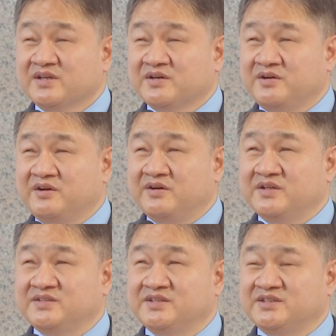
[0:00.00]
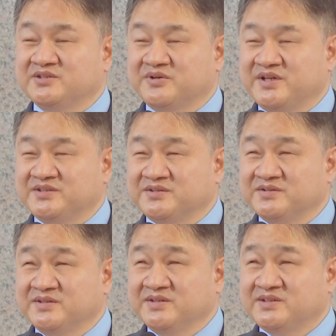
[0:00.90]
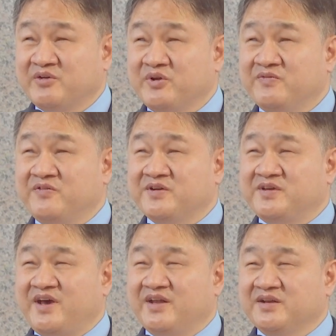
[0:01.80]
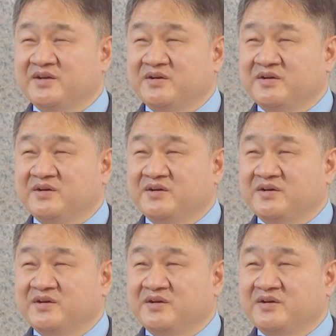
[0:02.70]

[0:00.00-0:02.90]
current situation that we forget